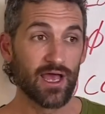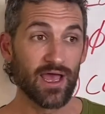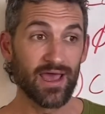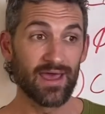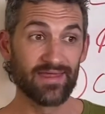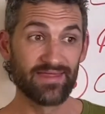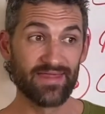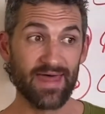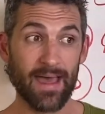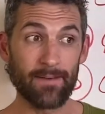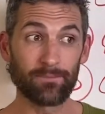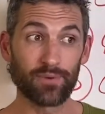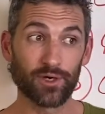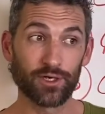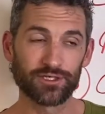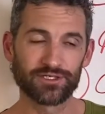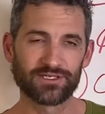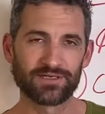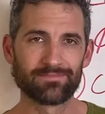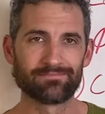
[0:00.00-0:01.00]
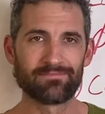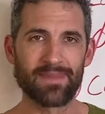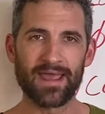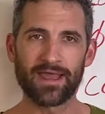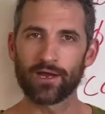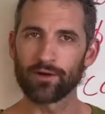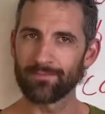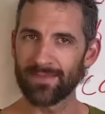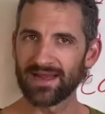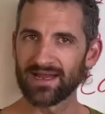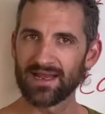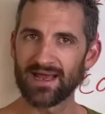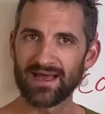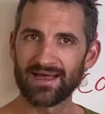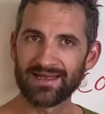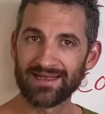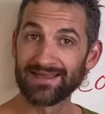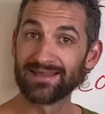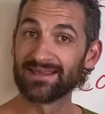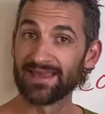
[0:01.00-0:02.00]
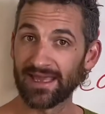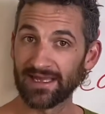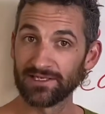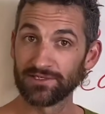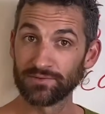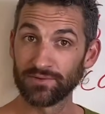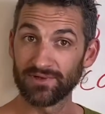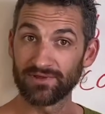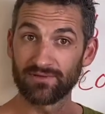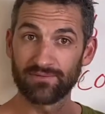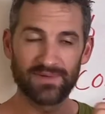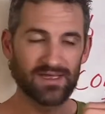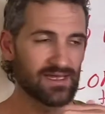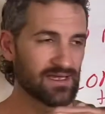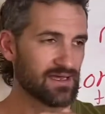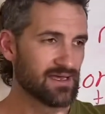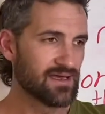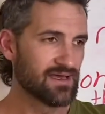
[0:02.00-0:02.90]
That person may or may not engage with me.